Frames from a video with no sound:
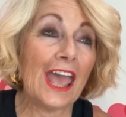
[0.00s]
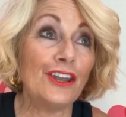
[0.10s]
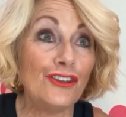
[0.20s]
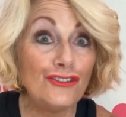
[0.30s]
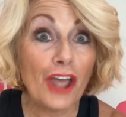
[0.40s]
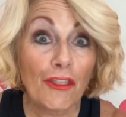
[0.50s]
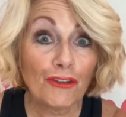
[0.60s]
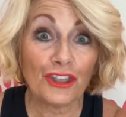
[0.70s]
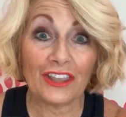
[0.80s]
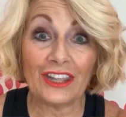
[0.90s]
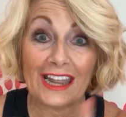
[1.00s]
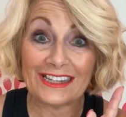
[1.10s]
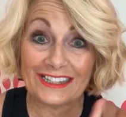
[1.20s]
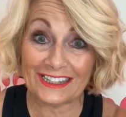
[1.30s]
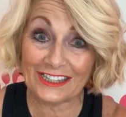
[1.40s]
And another thing that
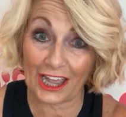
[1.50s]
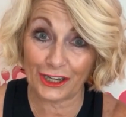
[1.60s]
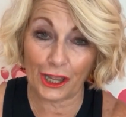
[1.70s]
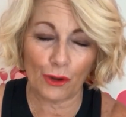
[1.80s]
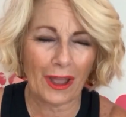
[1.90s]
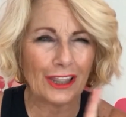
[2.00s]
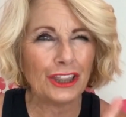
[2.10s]
I did not know,